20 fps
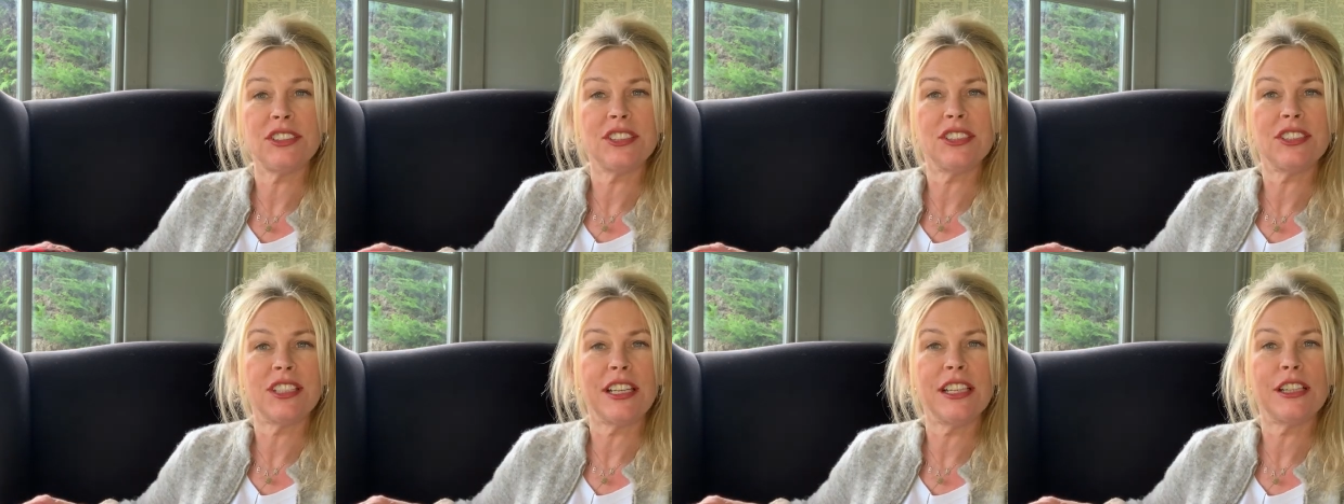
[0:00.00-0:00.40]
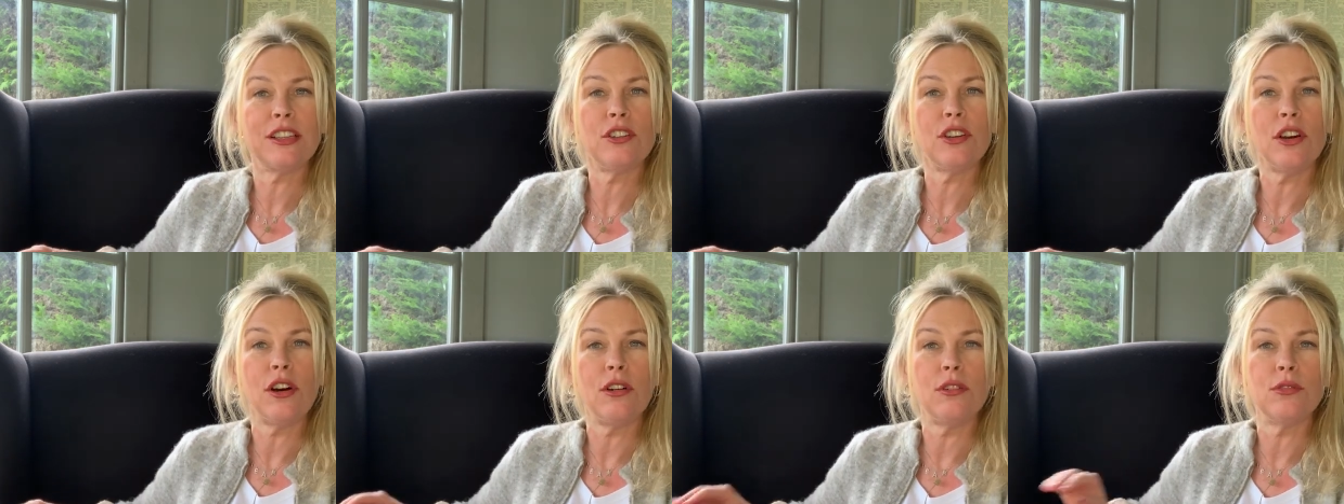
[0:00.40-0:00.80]
She's a
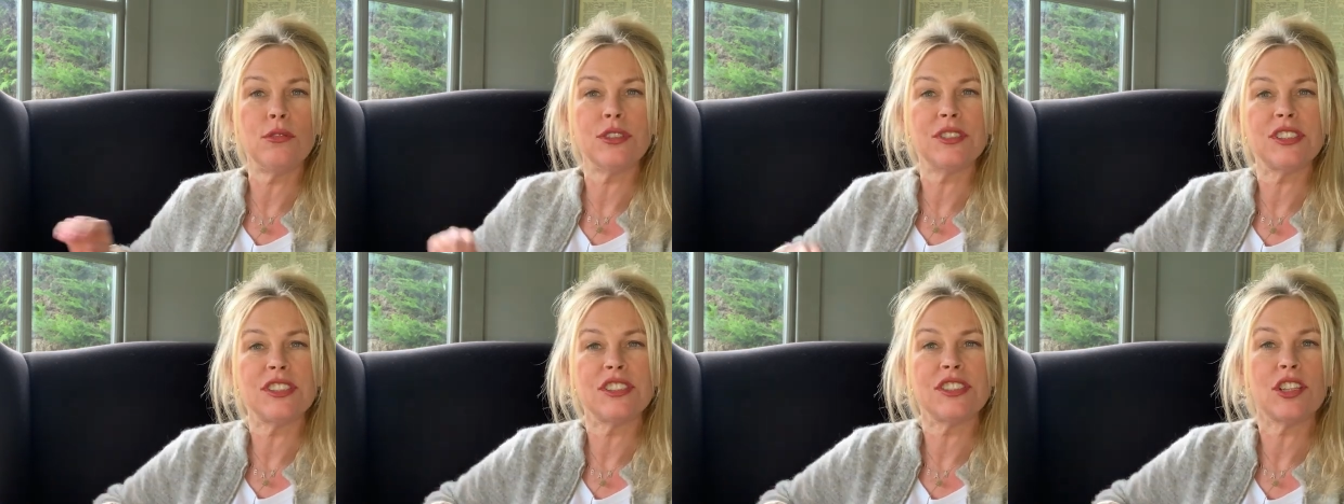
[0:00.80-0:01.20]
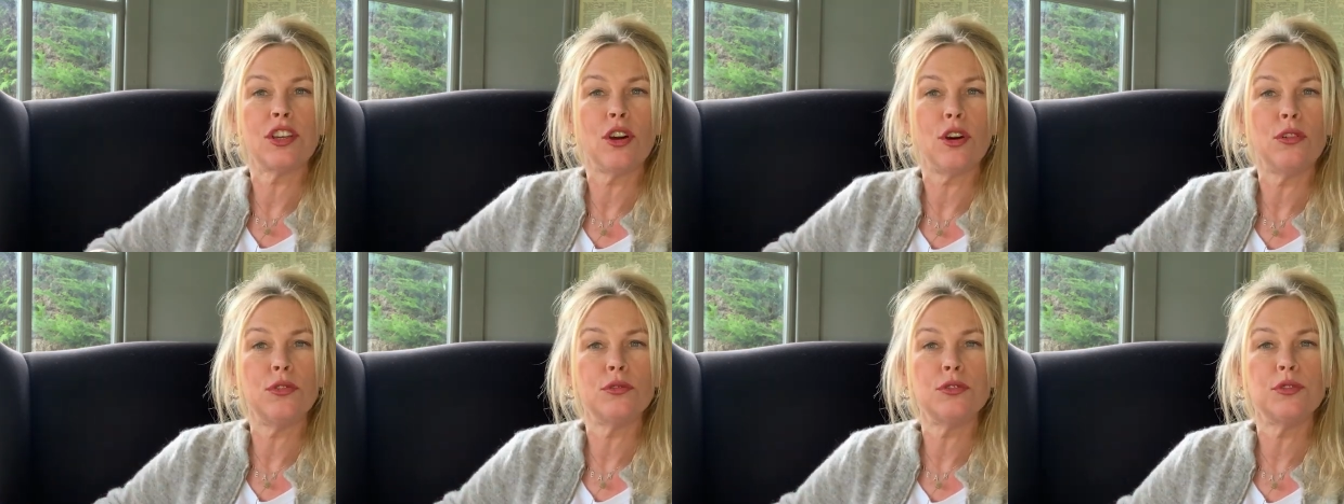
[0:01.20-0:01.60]
little cold because it's a
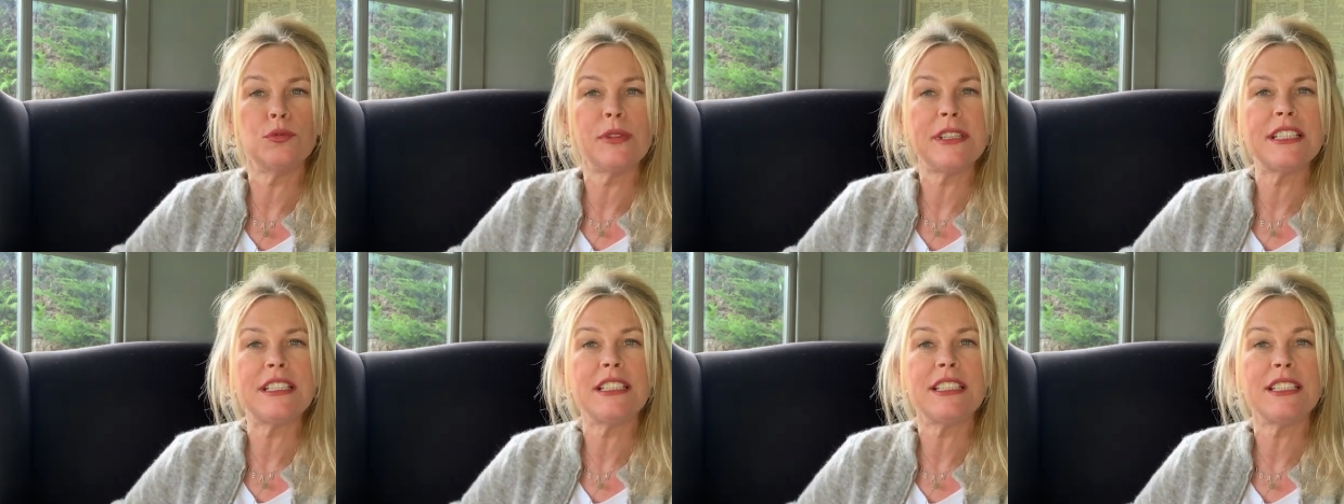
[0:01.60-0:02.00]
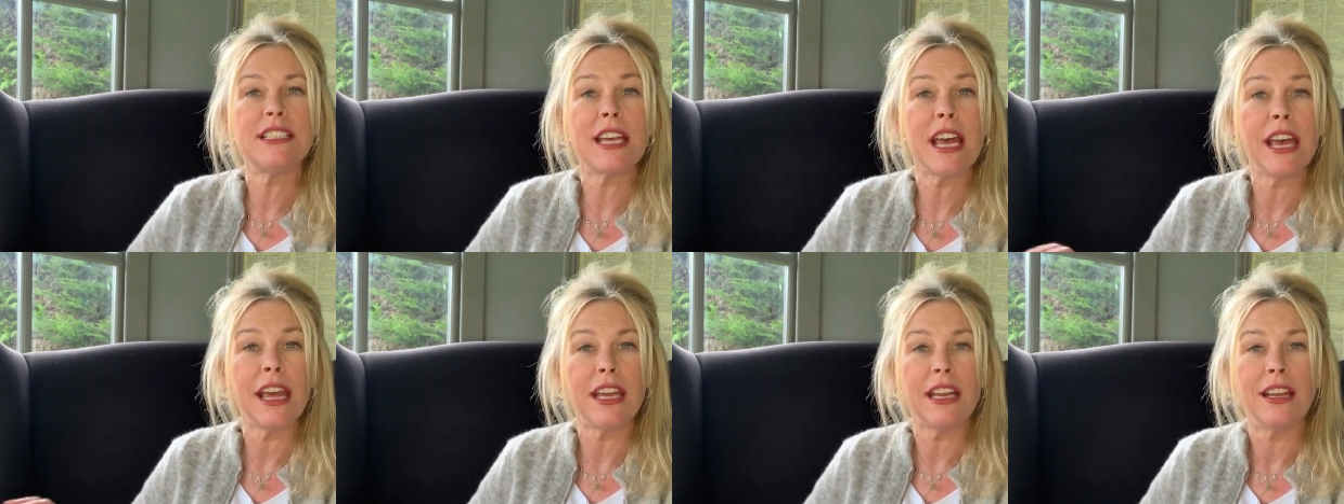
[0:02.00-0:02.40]
cold, windy
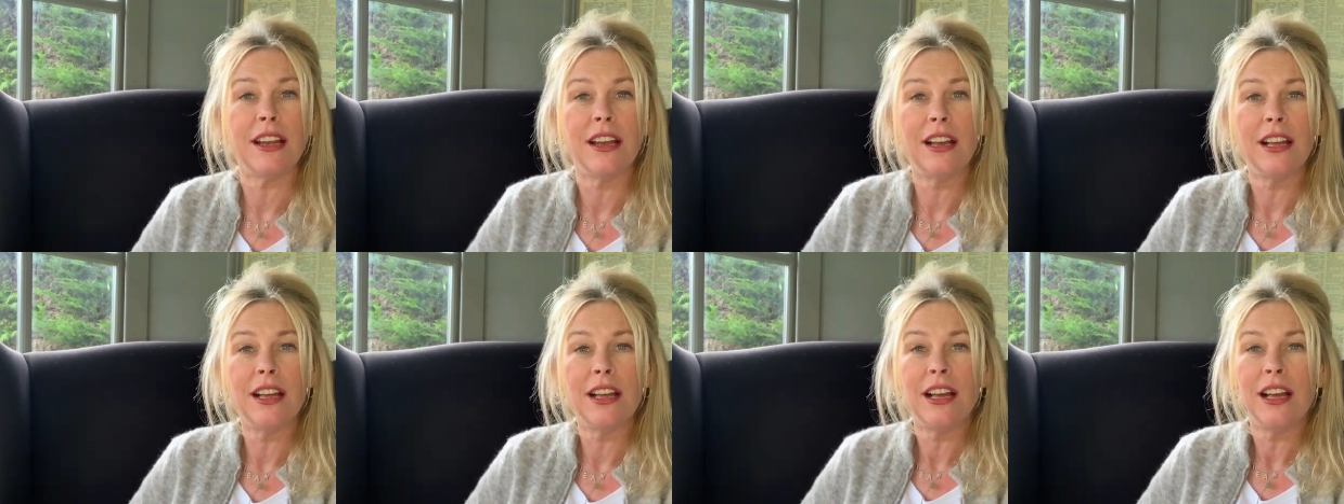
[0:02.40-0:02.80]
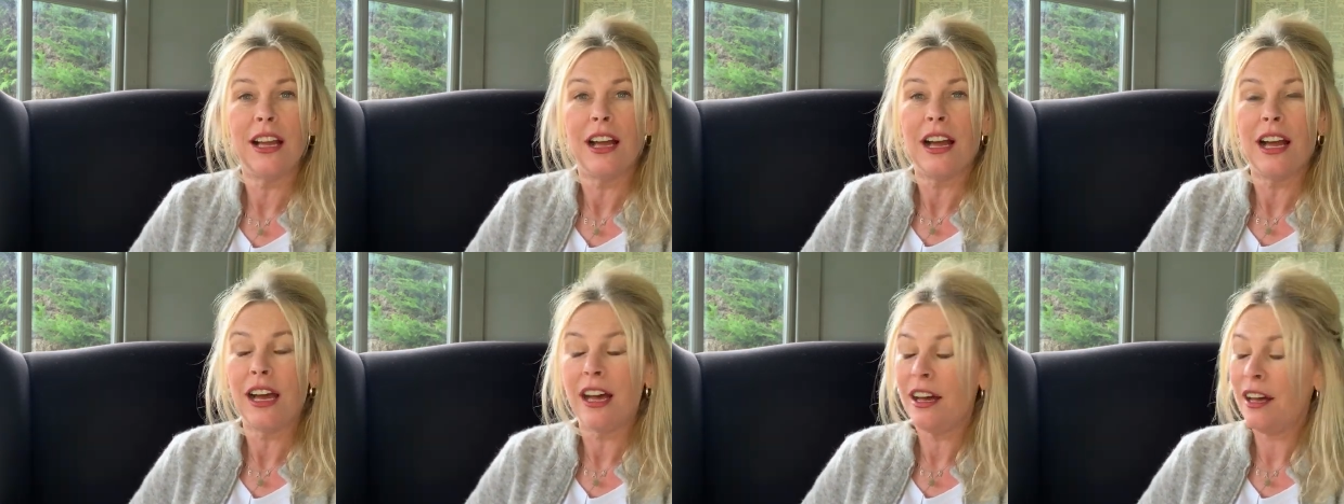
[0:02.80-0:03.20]
day
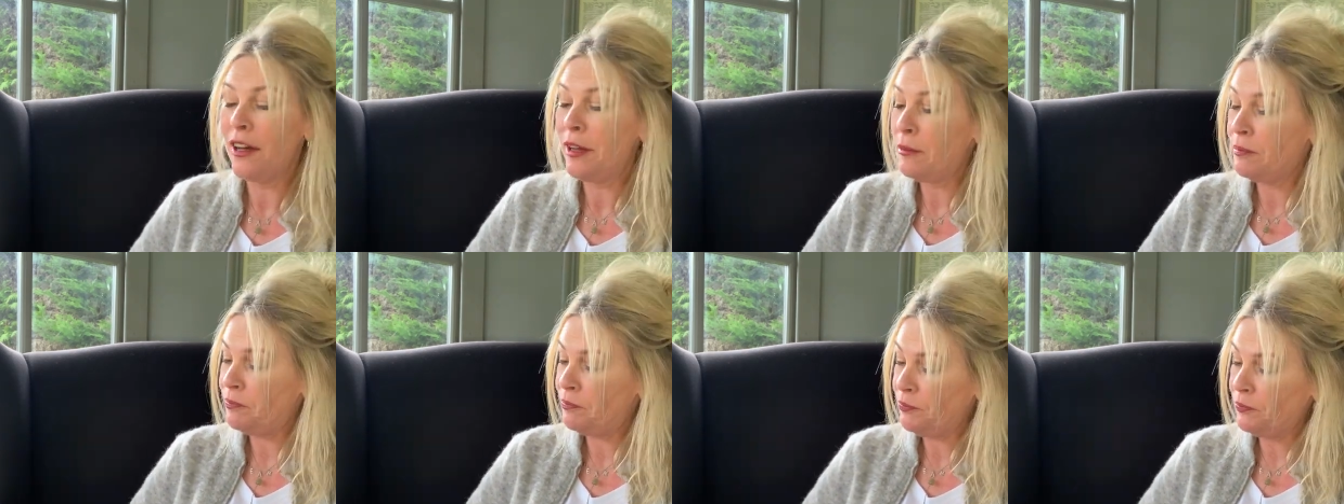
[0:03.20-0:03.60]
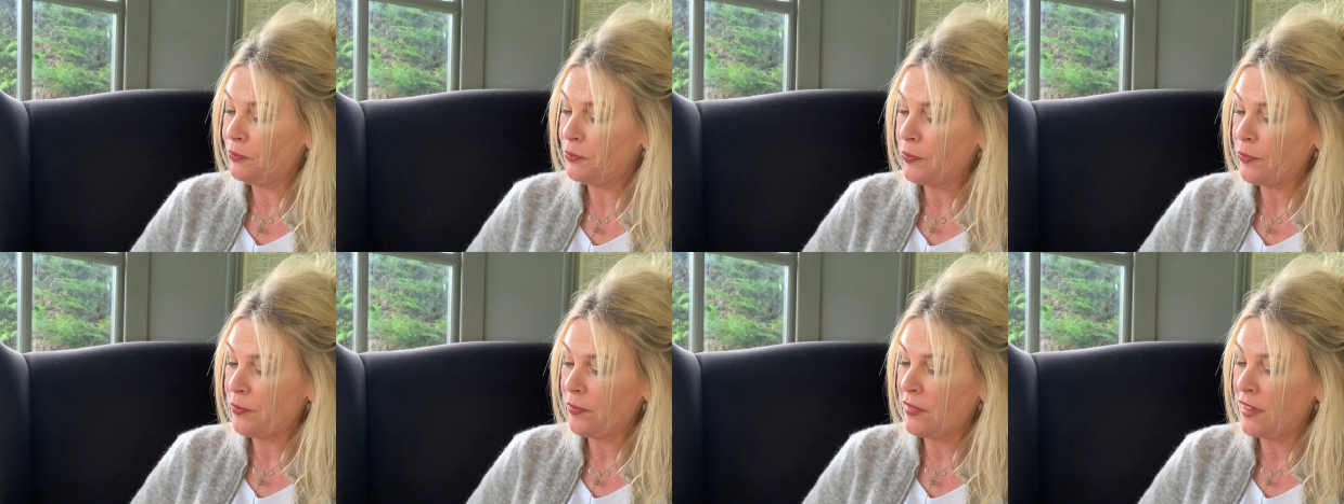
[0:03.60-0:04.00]

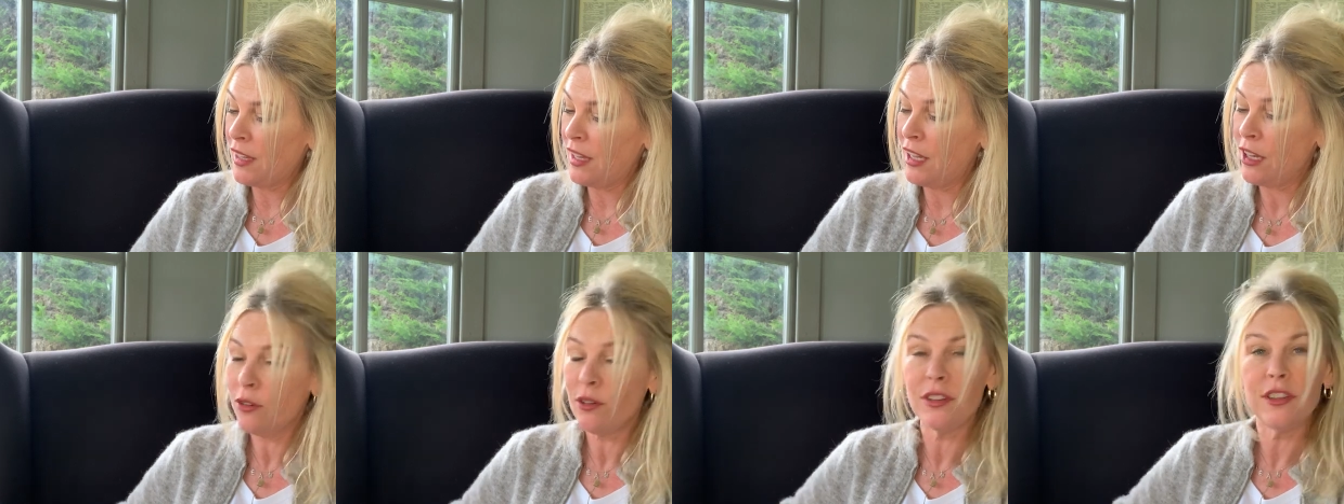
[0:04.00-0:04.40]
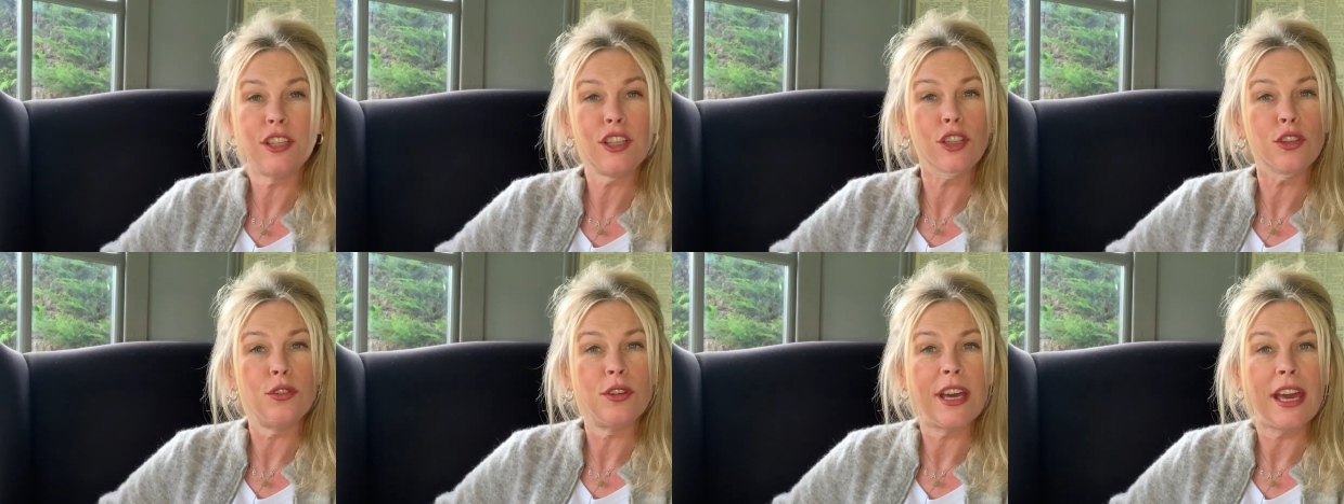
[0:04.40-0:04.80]
here in
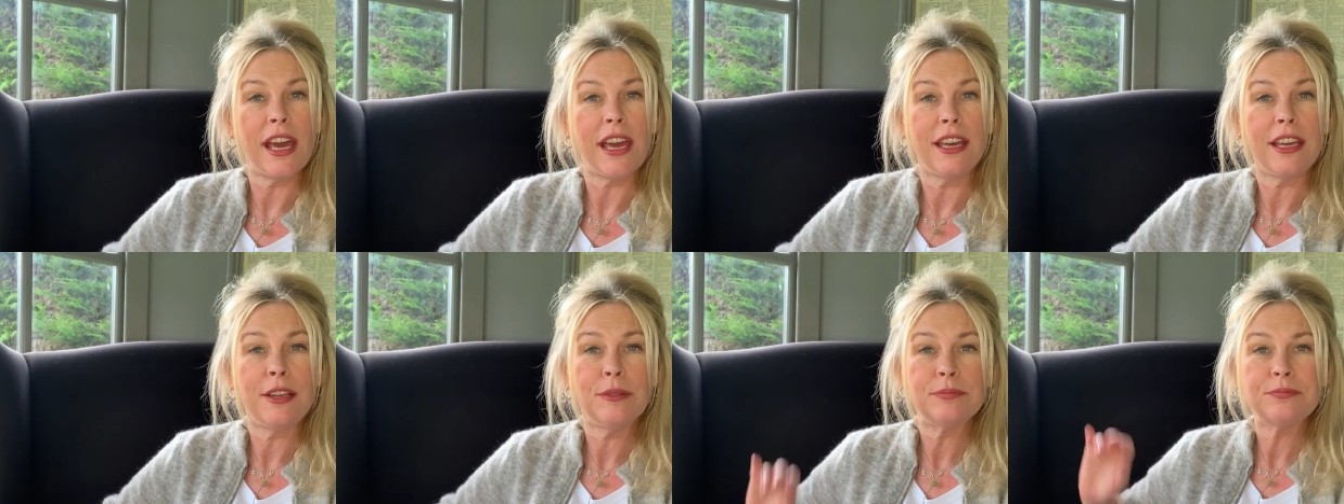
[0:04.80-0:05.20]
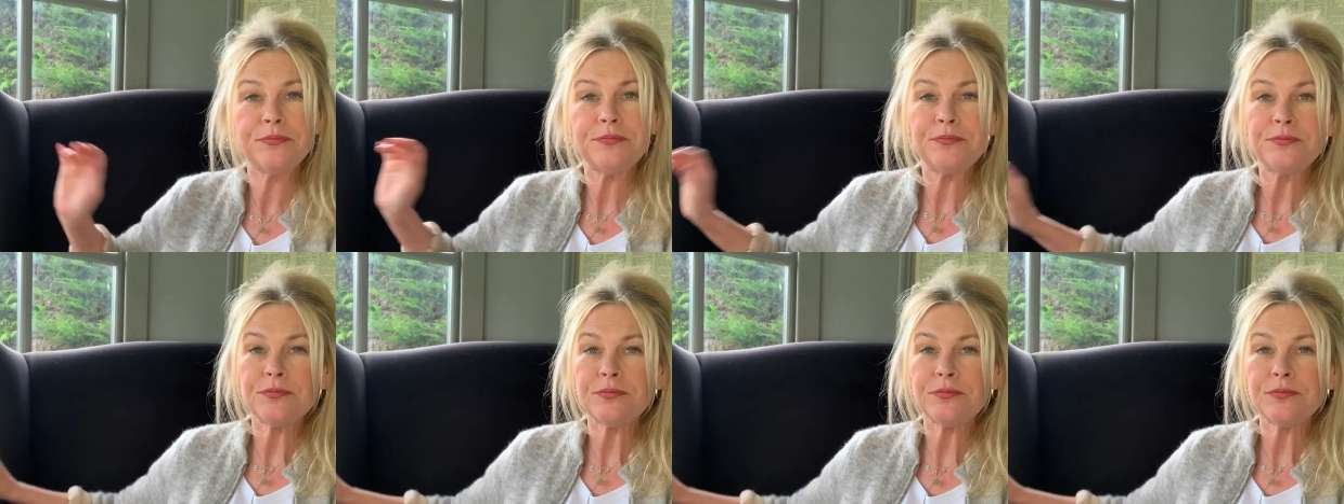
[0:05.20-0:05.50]
the UK.